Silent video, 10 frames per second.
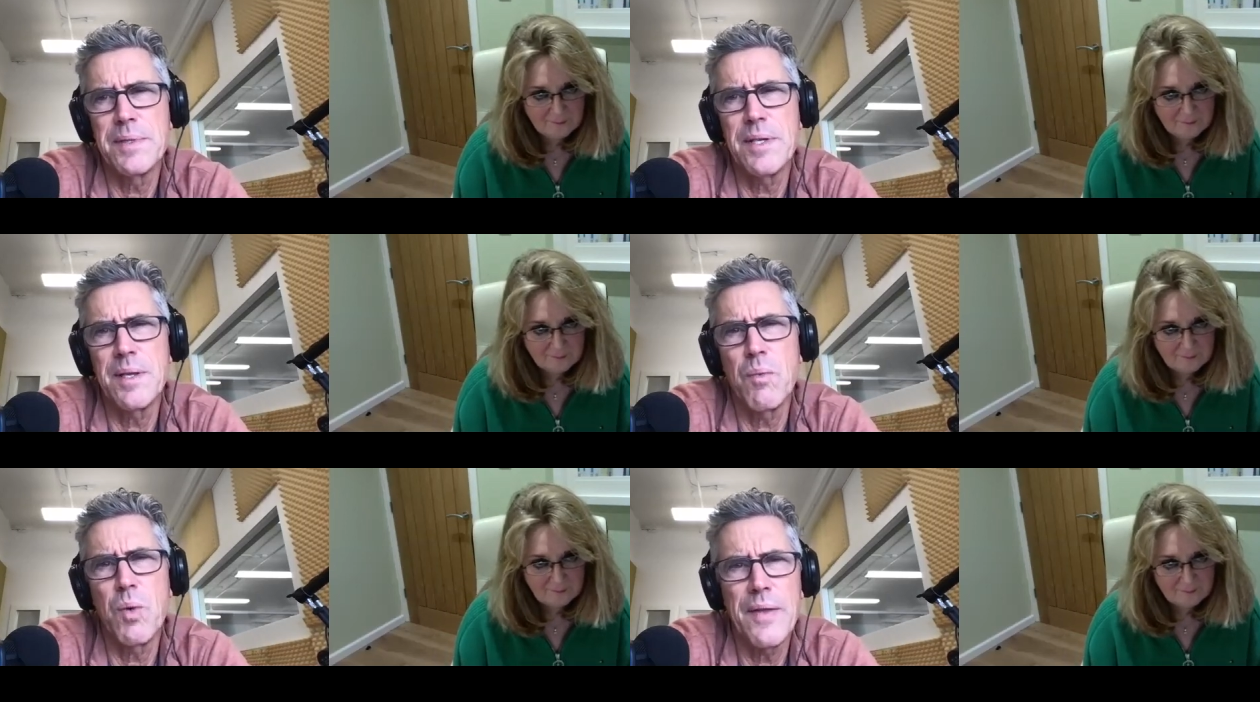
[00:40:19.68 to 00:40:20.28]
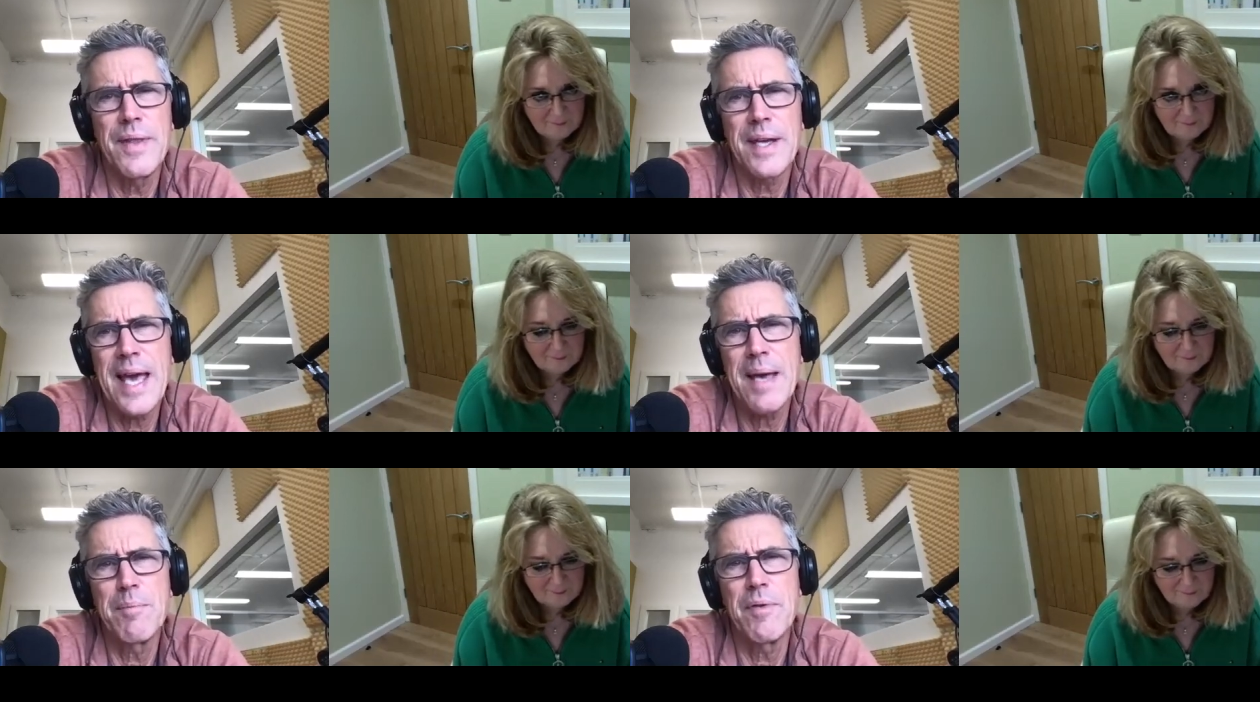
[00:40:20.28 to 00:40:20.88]
Speaker 1: the one that
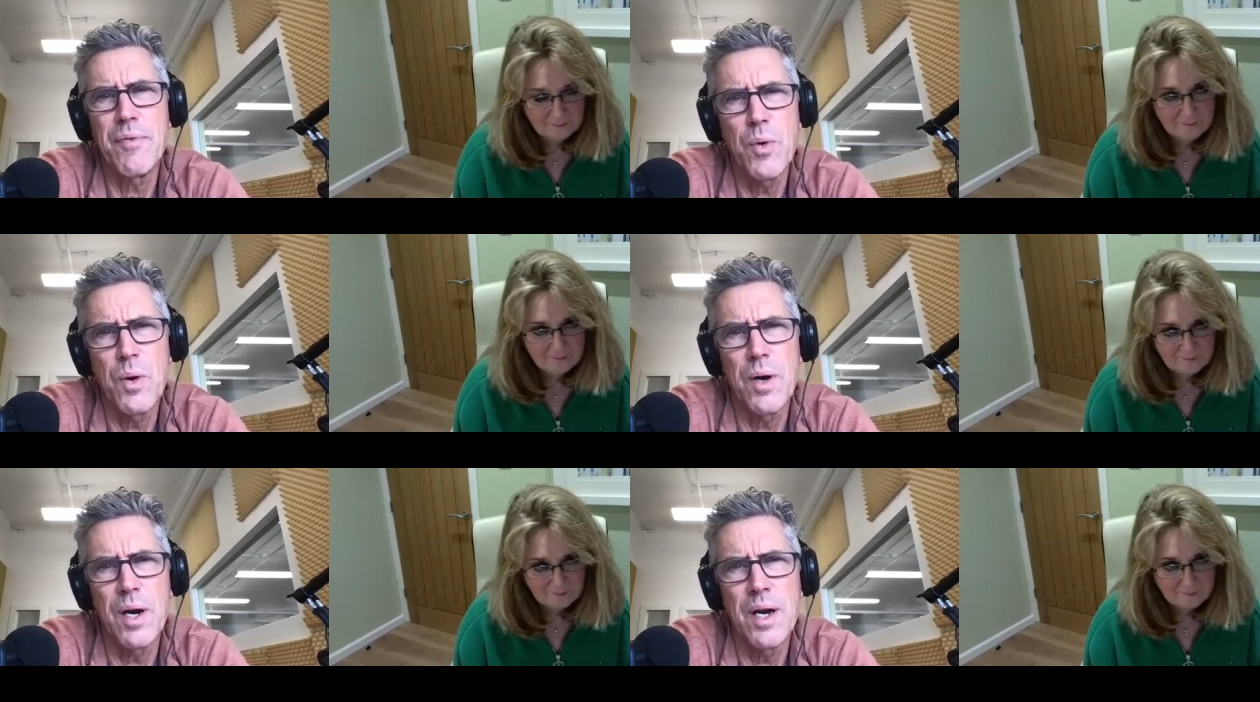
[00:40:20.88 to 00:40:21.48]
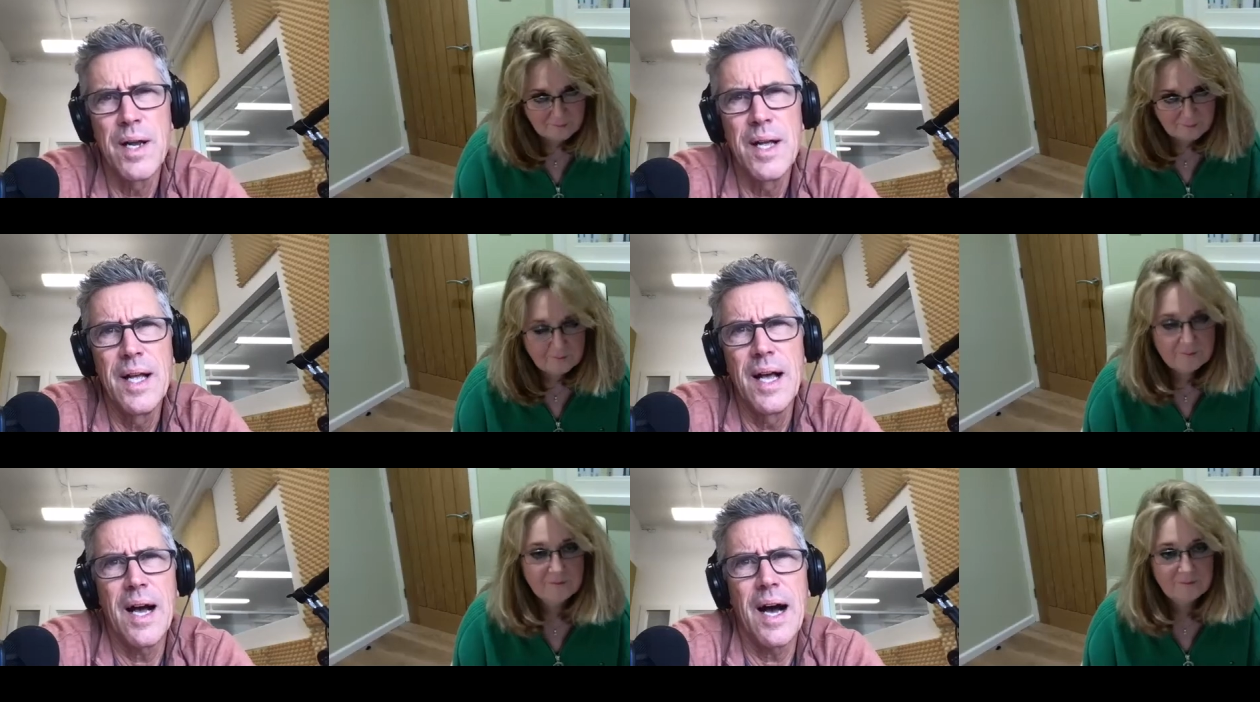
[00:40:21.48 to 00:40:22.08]
came before.
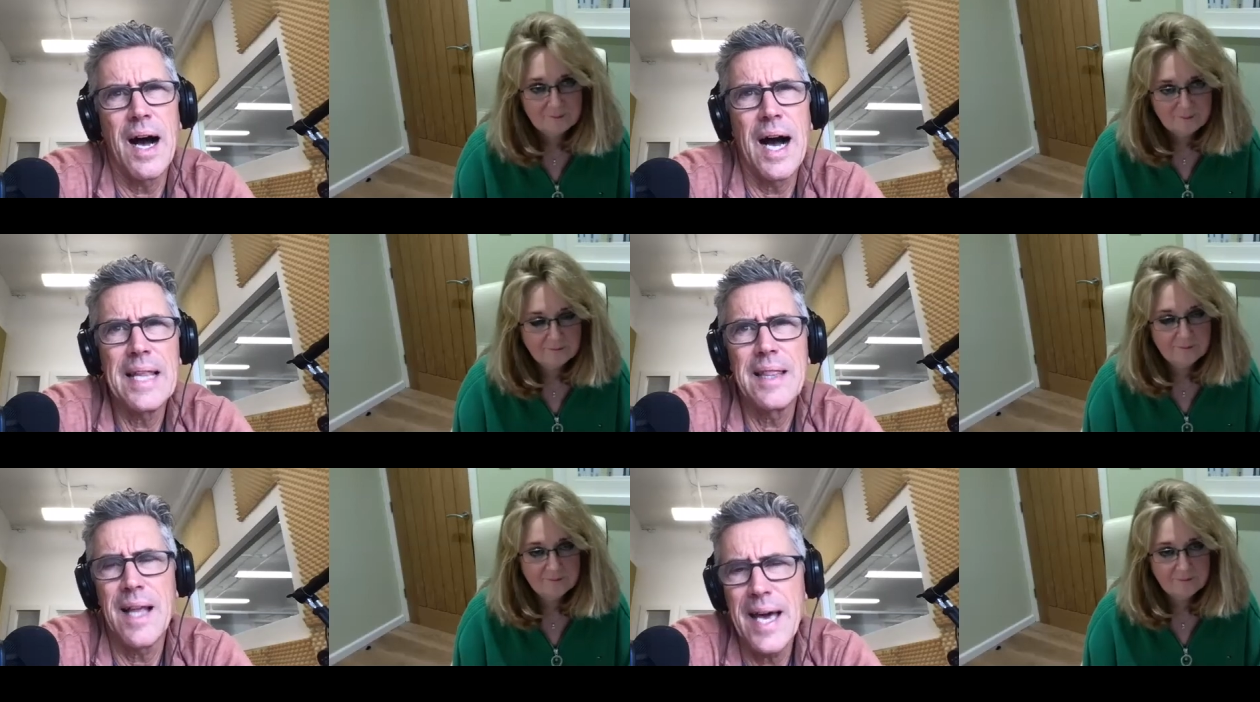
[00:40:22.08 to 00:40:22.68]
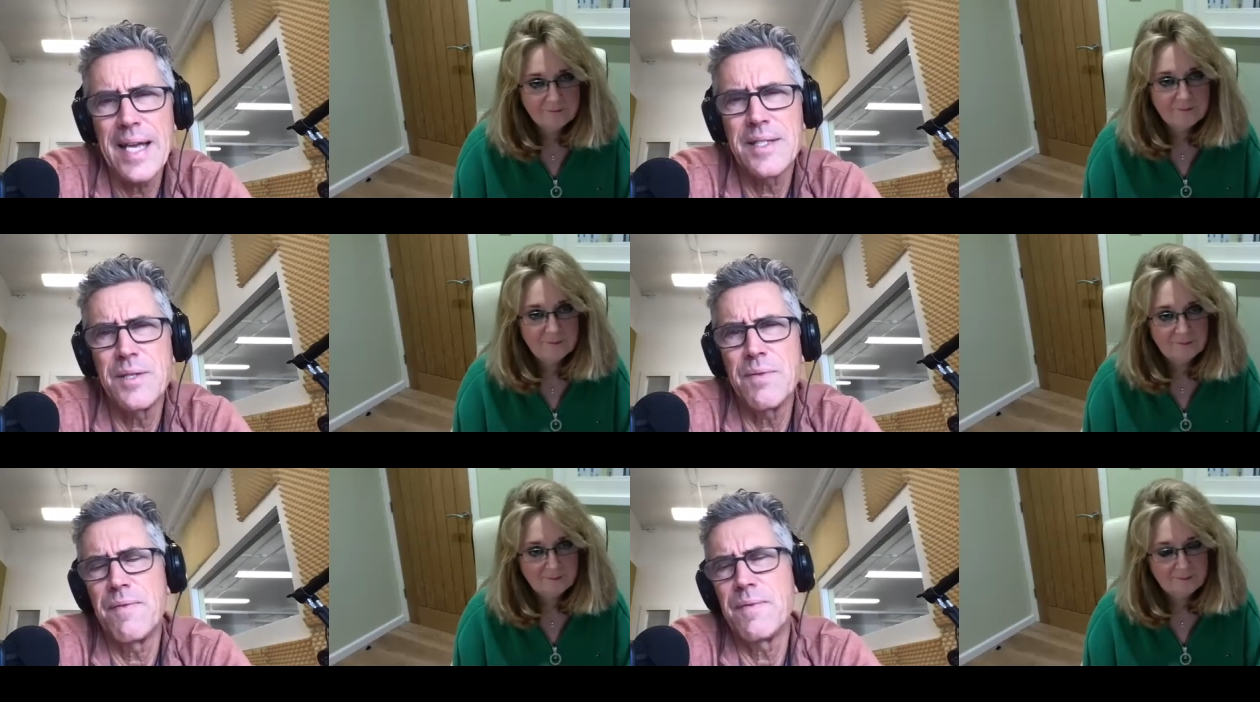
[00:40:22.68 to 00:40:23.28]
I like
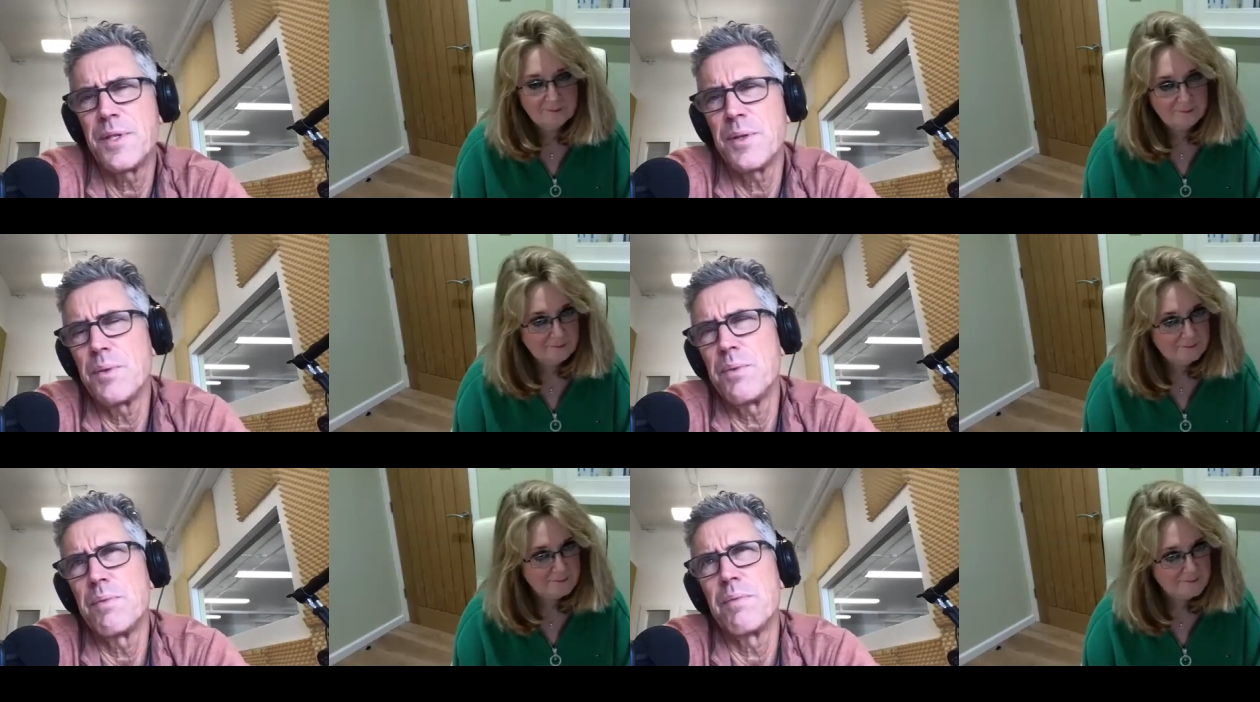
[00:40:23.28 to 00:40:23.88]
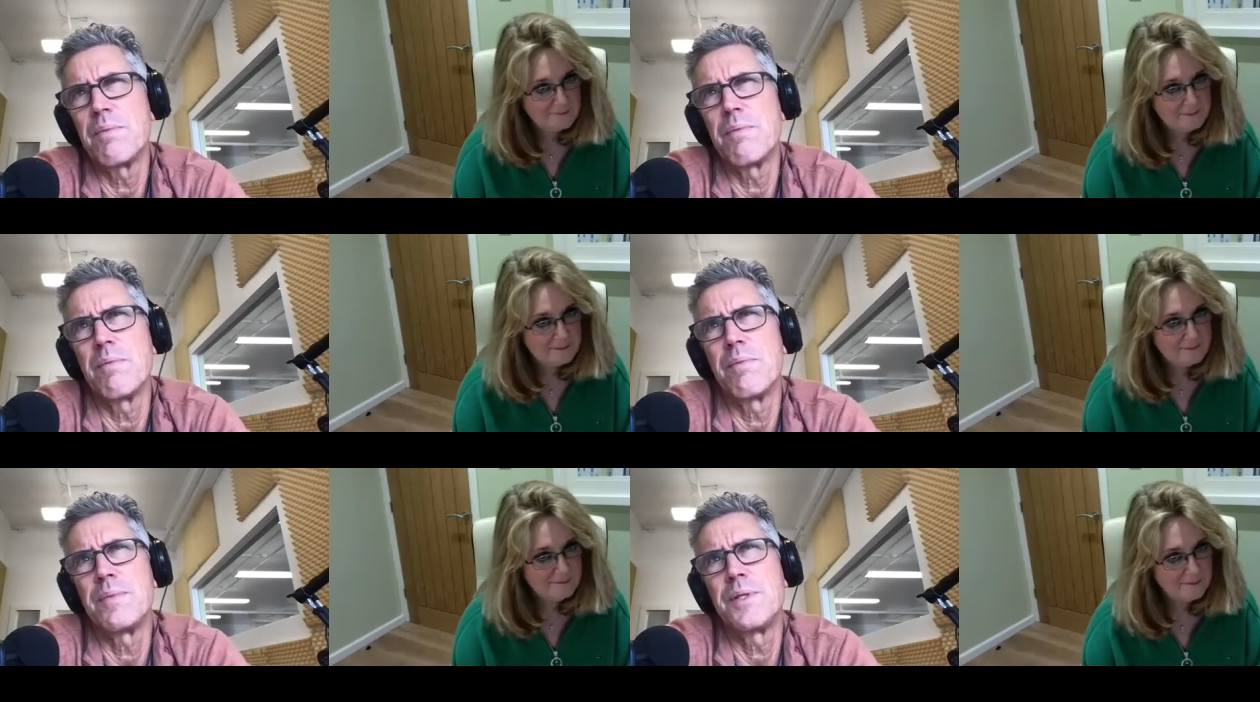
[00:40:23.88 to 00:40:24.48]
to, to,
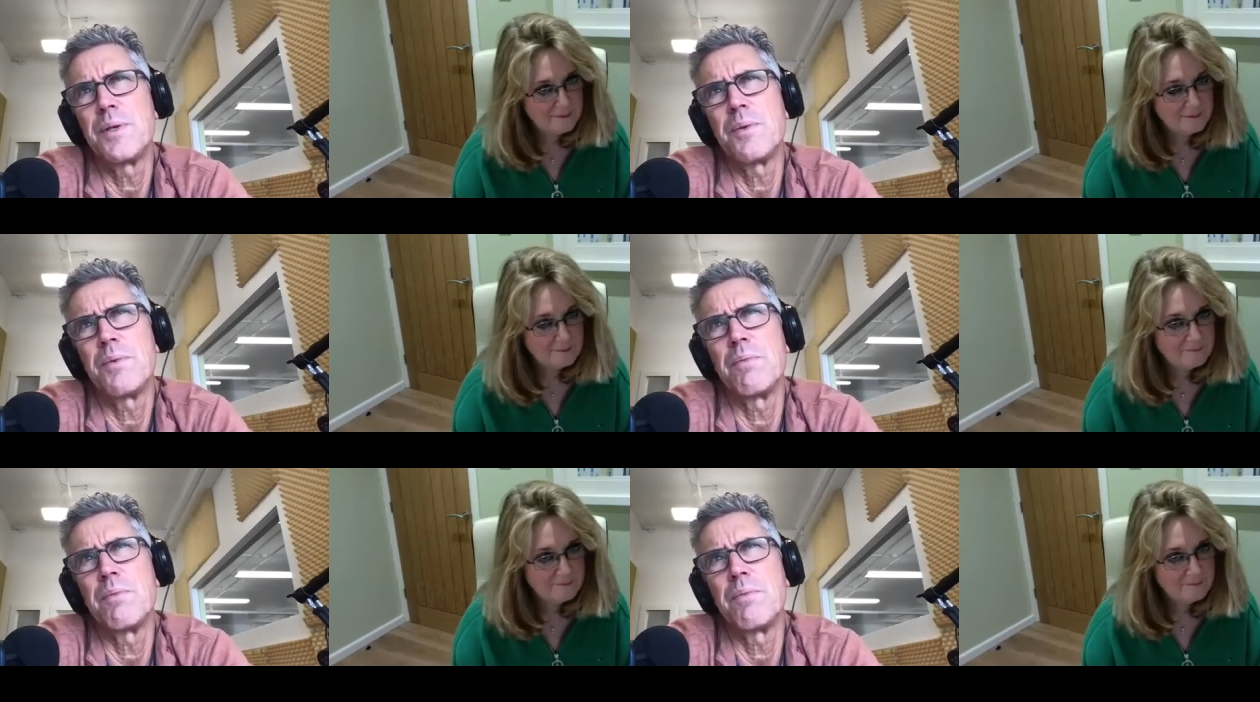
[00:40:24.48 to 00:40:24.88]
to